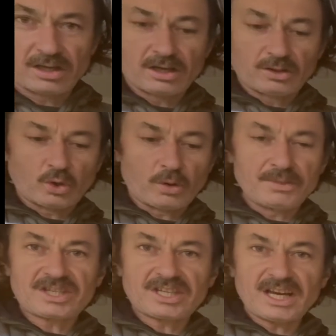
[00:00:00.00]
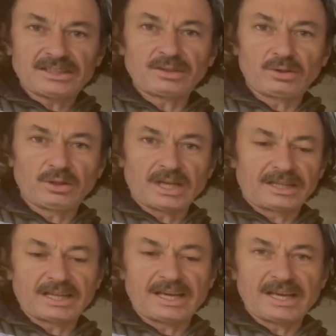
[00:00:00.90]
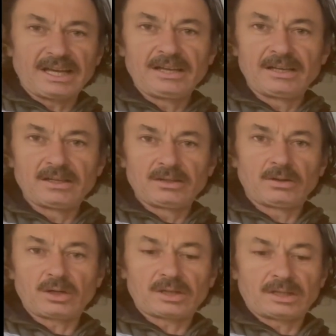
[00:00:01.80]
don't be scared to do it like that, yeah? Look,